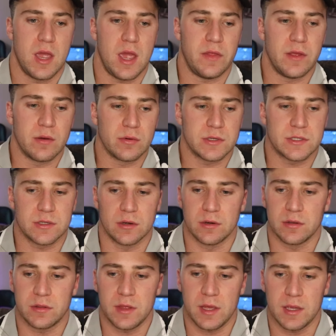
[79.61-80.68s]
And there were
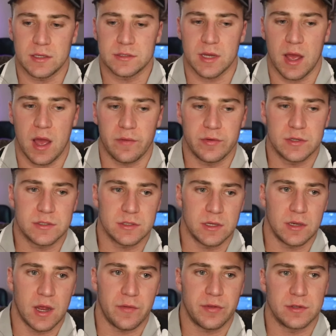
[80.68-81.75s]
certain things,
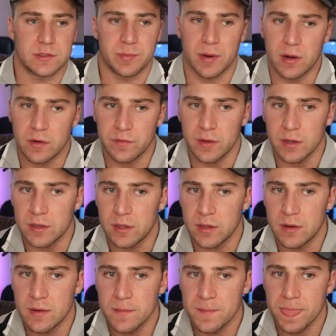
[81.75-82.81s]
obviously, nothing's perfect.
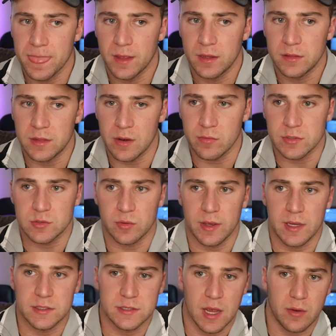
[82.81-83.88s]
There was
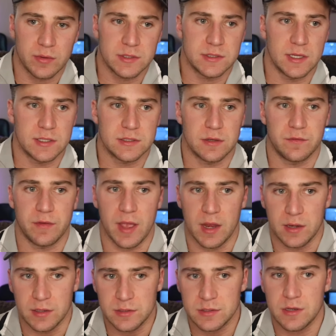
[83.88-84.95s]
ways I was
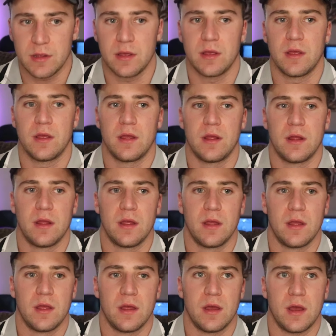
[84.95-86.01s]
disadvantaged,
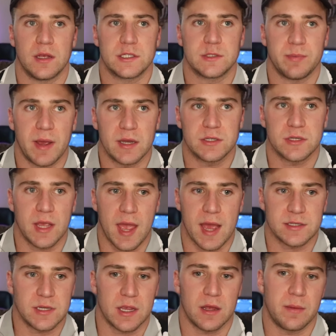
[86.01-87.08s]
especially
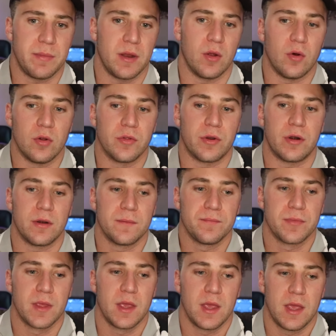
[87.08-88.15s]
as I got a bit older,
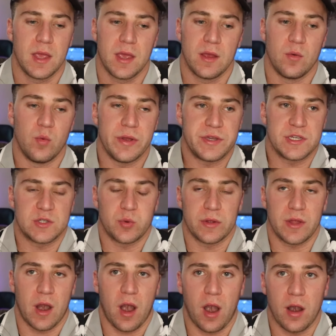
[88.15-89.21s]
which is
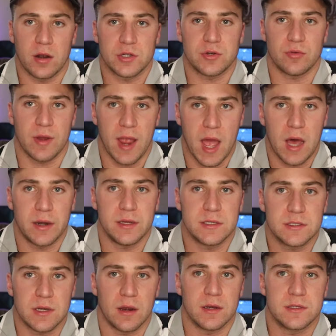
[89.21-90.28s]
when the harsh reality
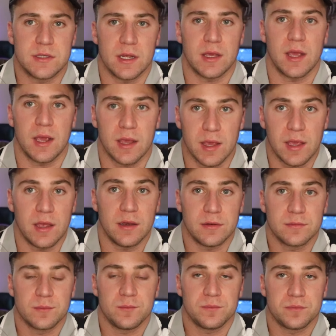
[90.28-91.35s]
starts to kick in.